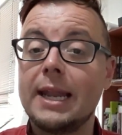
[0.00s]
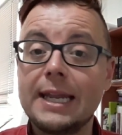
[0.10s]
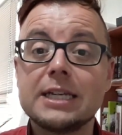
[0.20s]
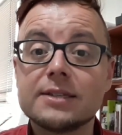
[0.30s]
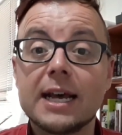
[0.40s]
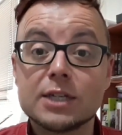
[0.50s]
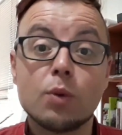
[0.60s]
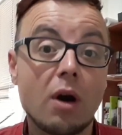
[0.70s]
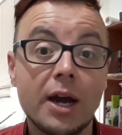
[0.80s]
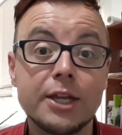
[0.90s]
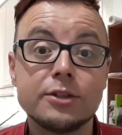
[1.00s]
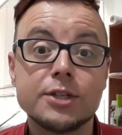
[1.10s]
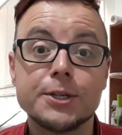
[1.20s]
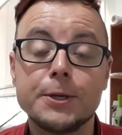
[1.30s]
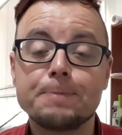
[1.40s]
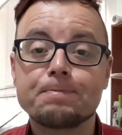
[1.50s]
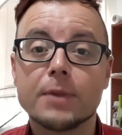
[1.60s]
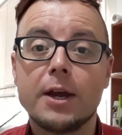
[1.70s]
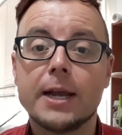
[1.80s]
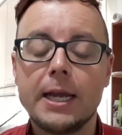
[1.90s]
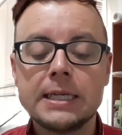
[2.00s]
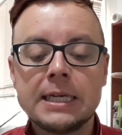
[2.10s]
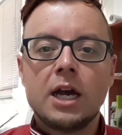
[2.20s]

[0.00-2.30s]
At least that's what I used to do, okay?